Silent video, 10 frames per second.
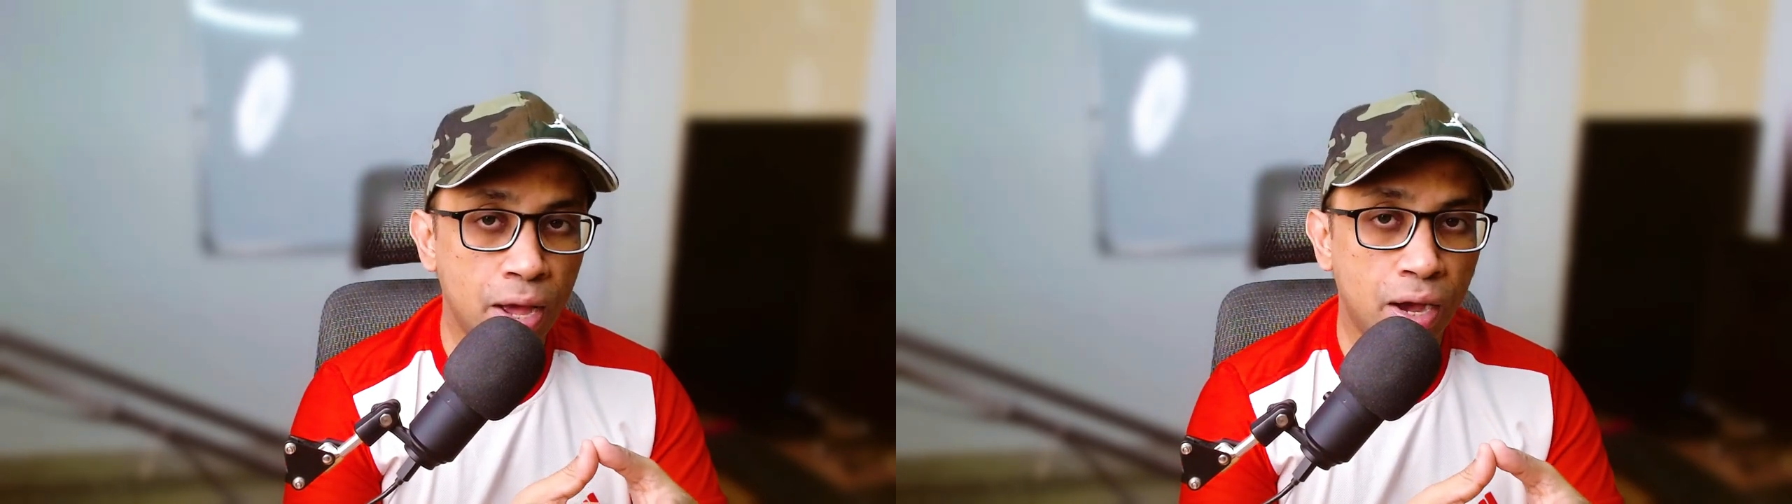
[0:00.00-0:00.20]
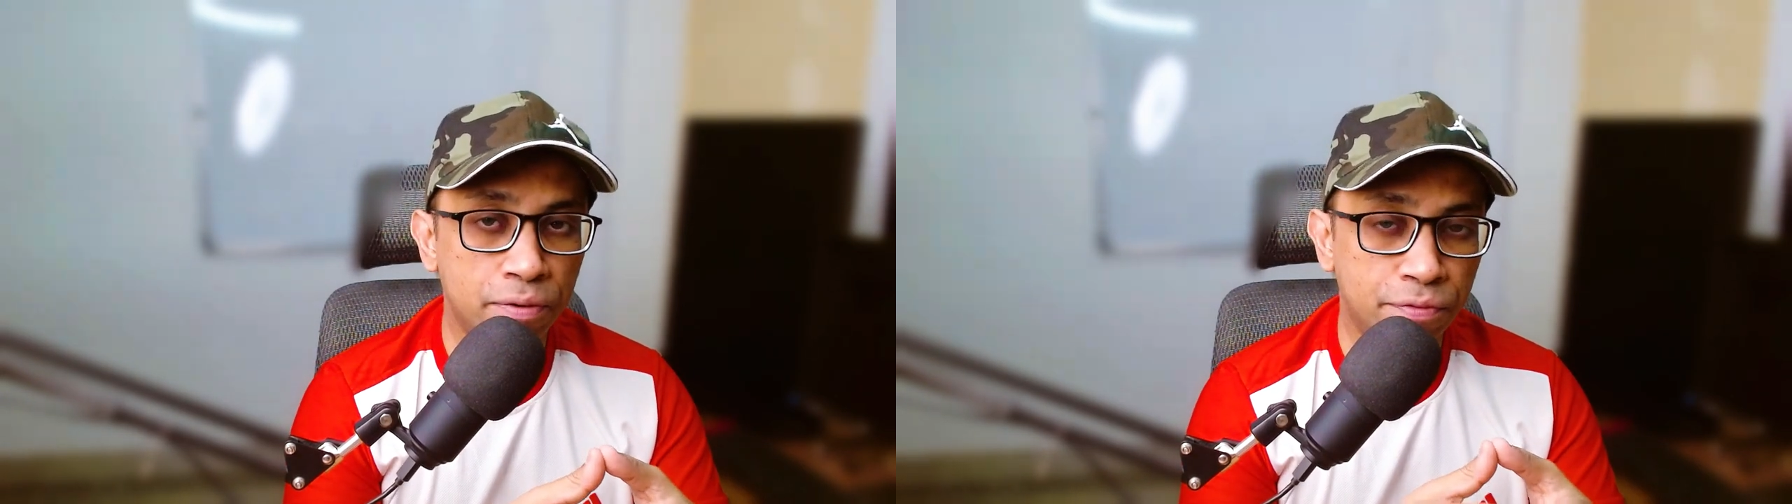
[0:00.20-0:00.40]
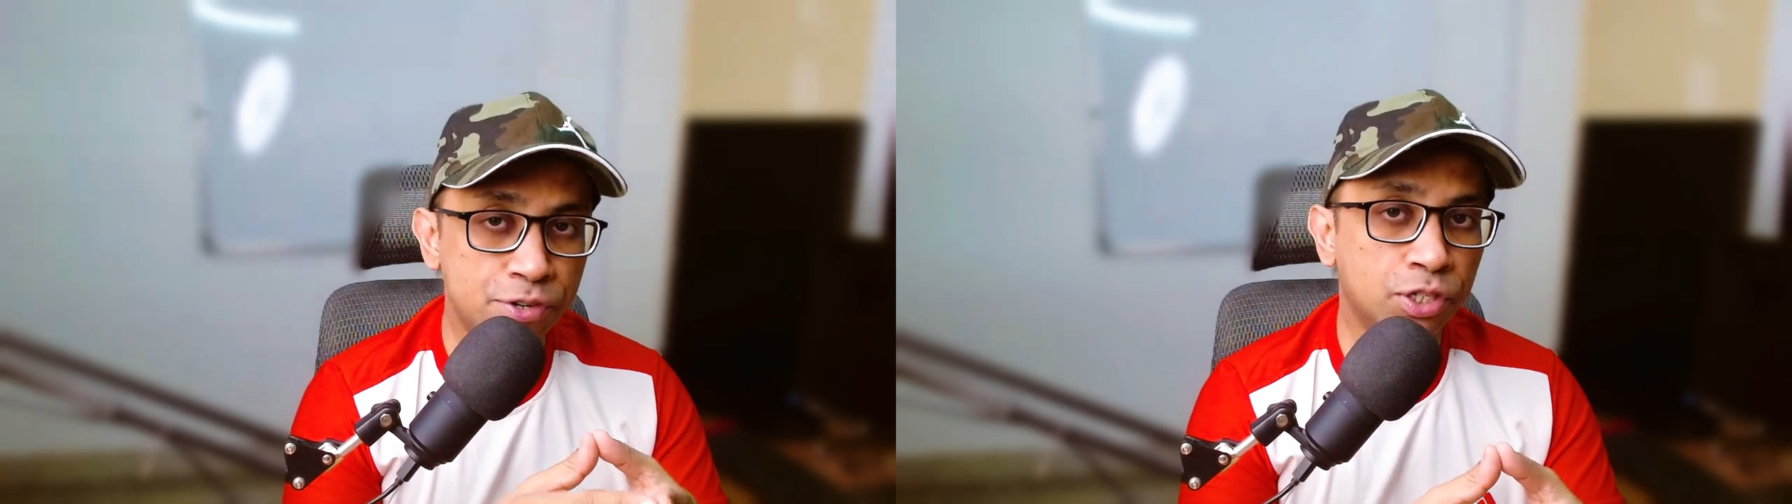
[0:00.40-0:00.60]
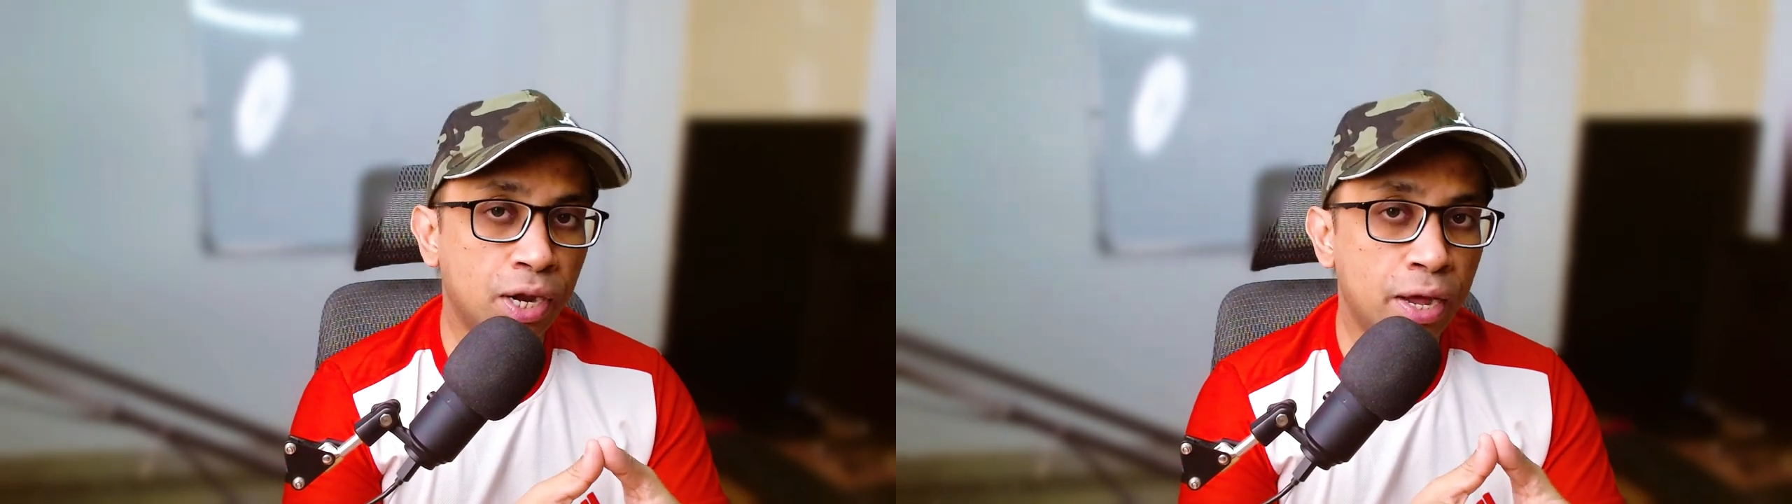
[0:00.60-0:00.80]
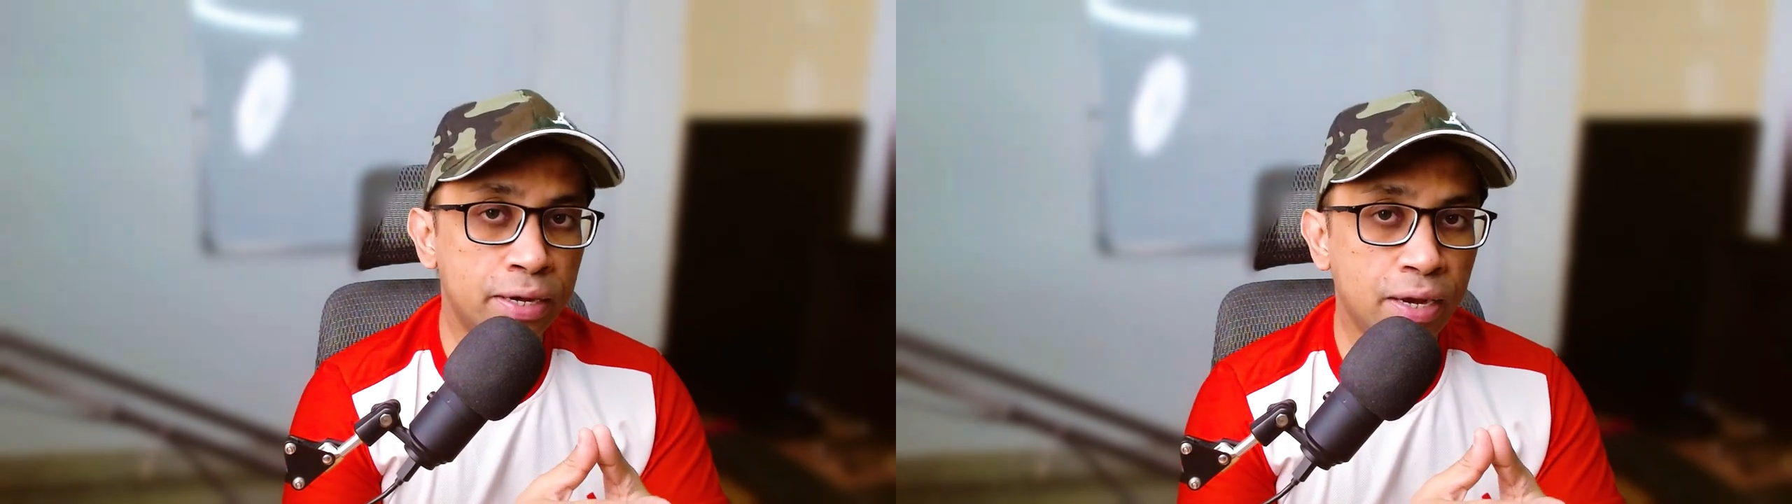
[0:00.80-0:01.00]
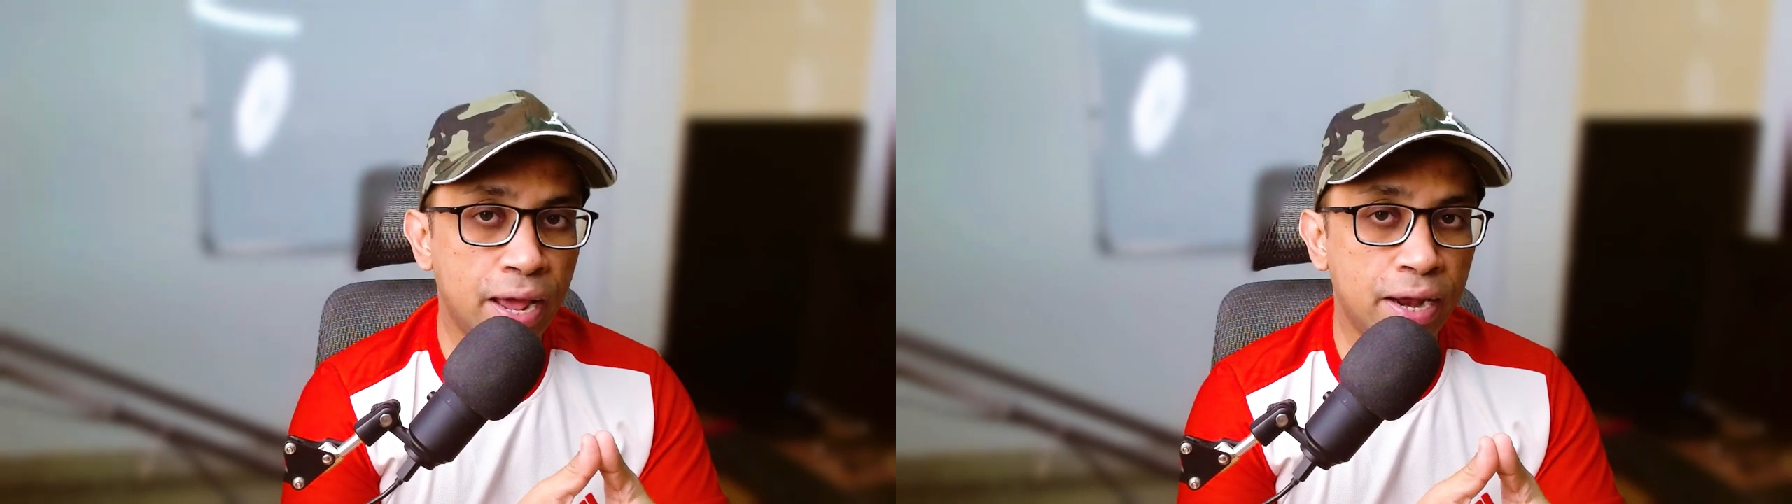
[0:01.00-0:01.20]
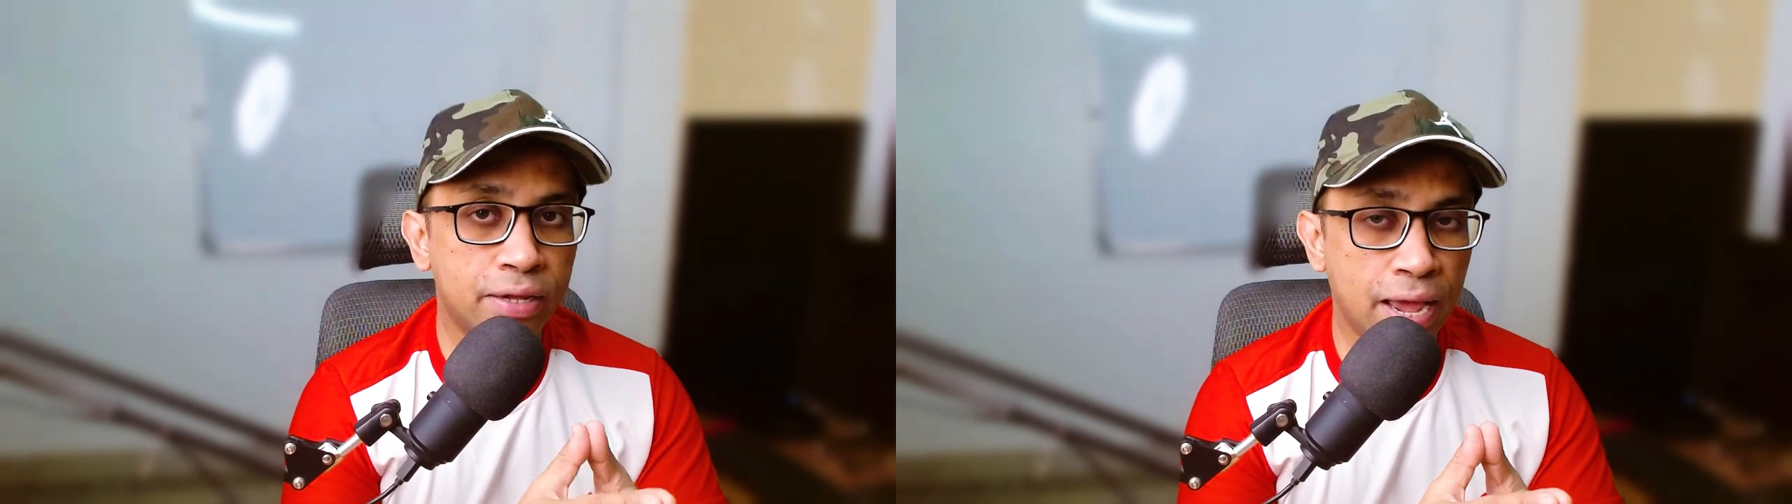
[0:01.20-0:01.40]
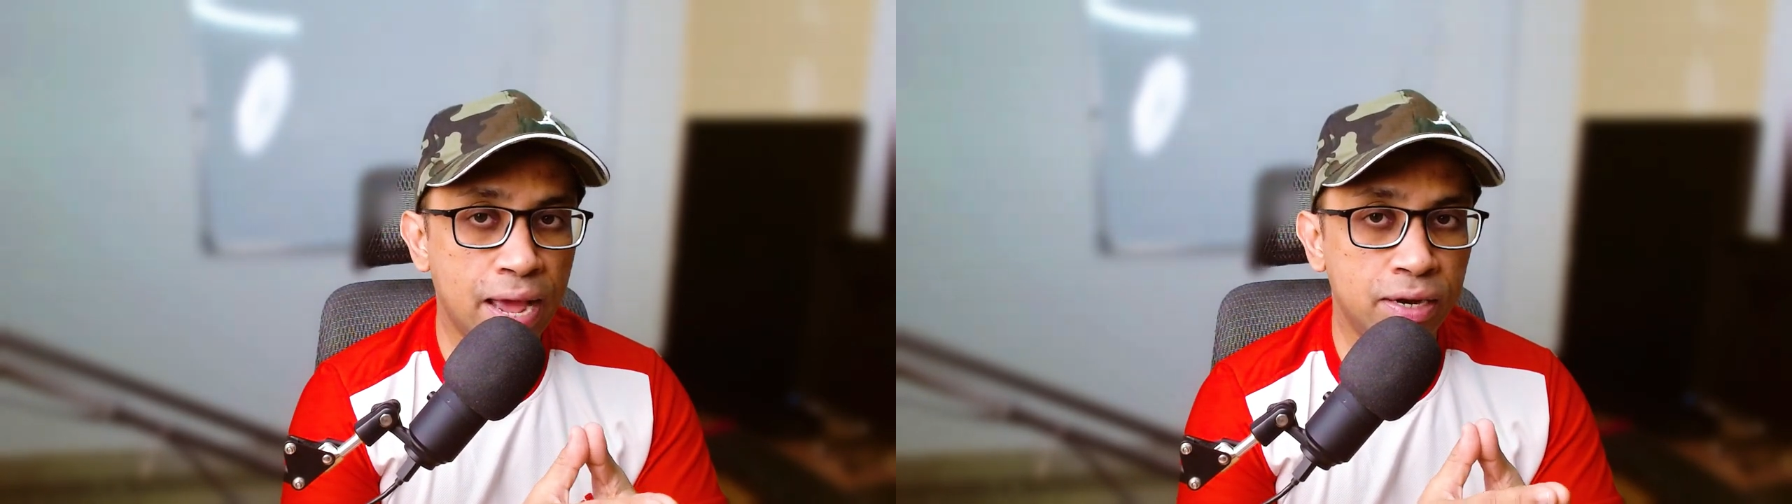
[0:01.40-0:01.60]
versatile
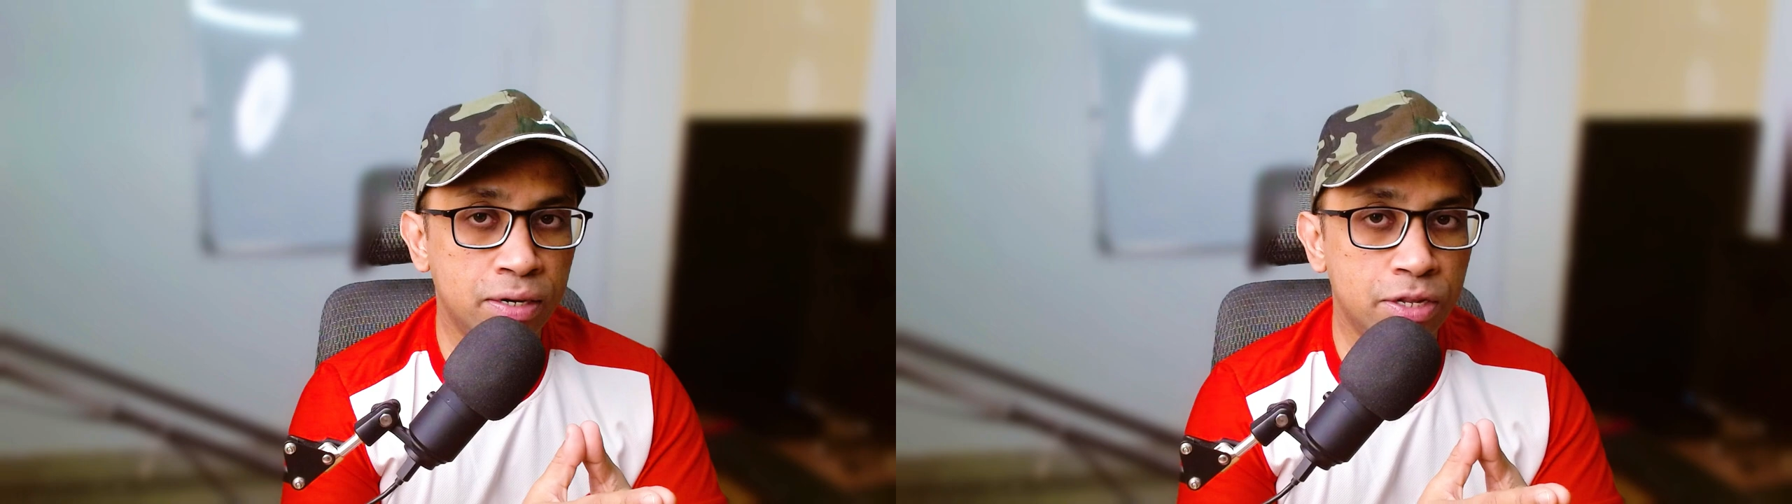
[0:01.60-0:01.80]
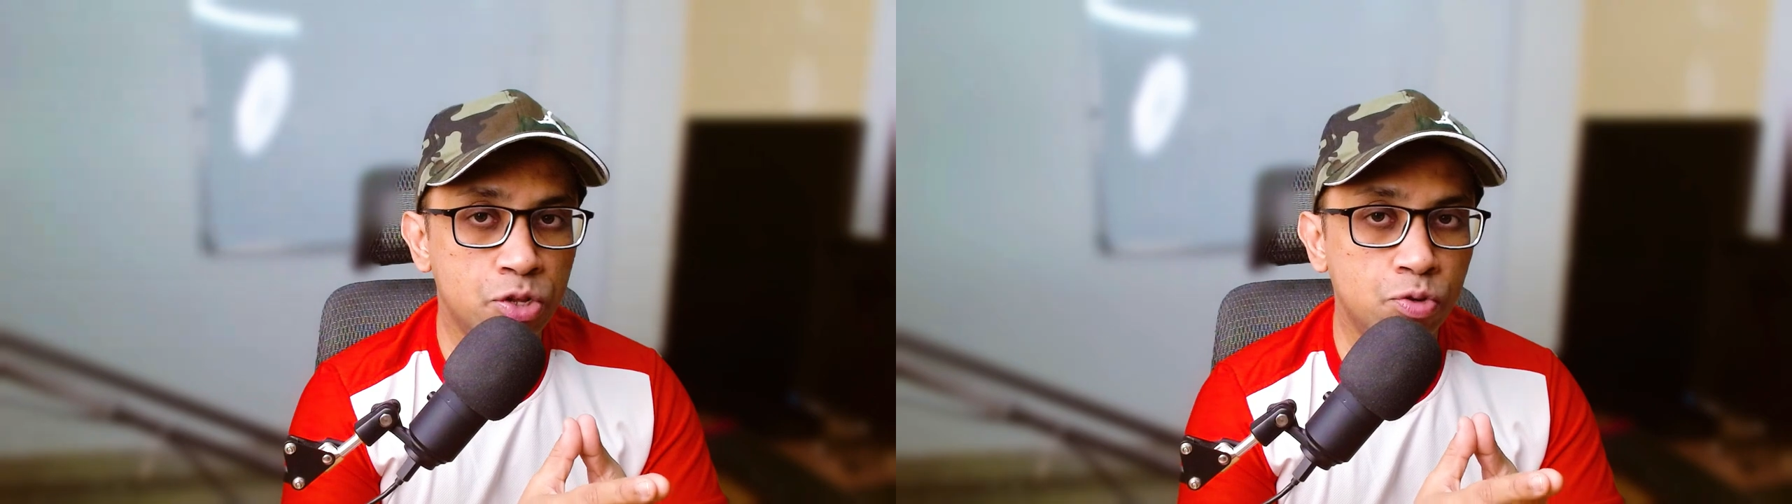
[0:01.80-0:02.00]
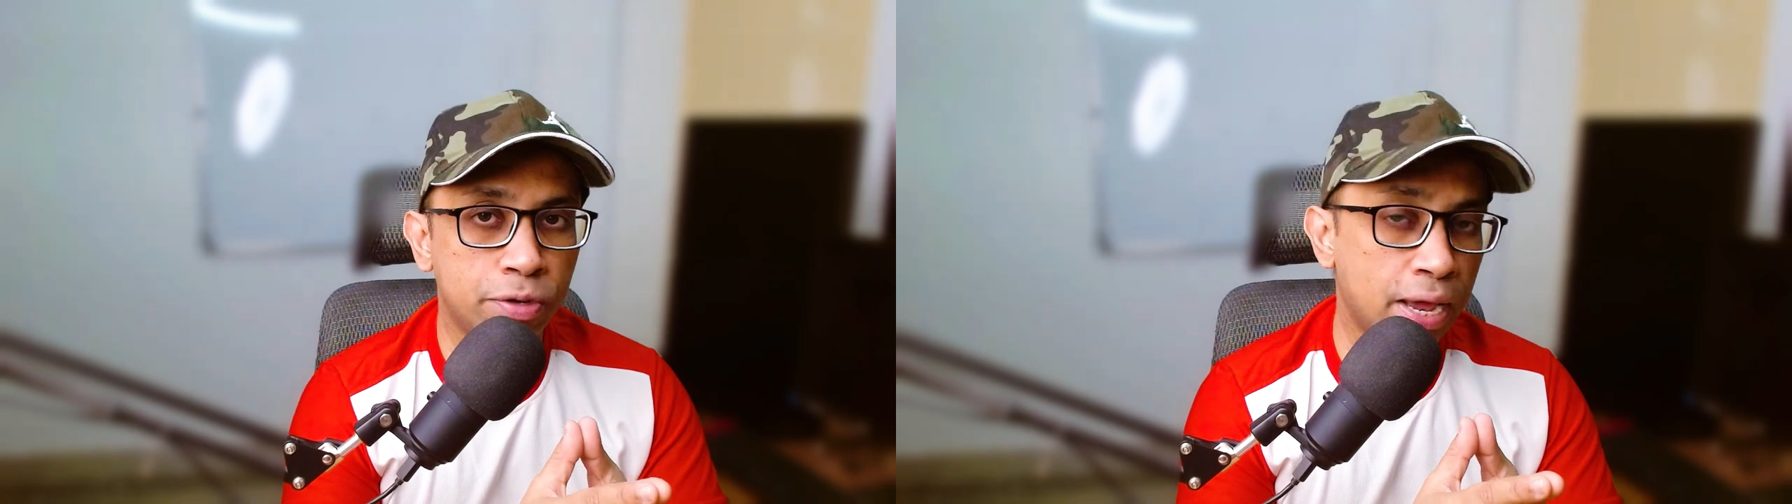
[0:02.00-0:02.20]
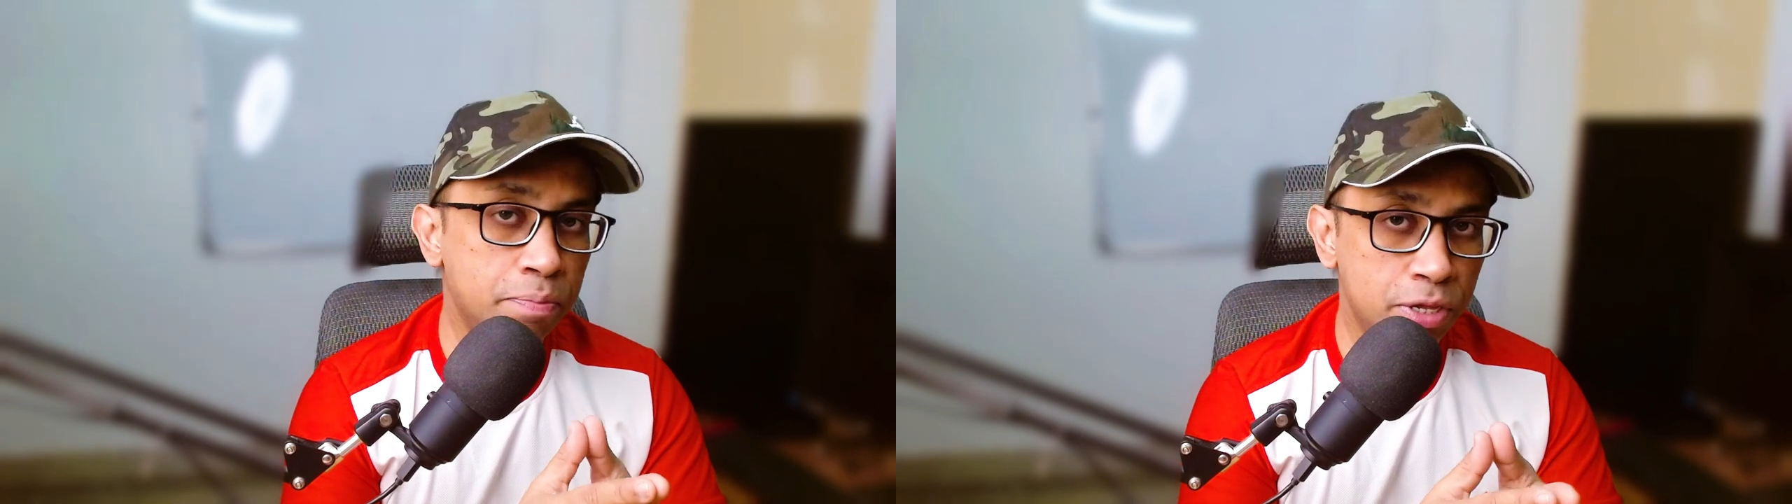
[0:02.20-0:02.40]
and can you can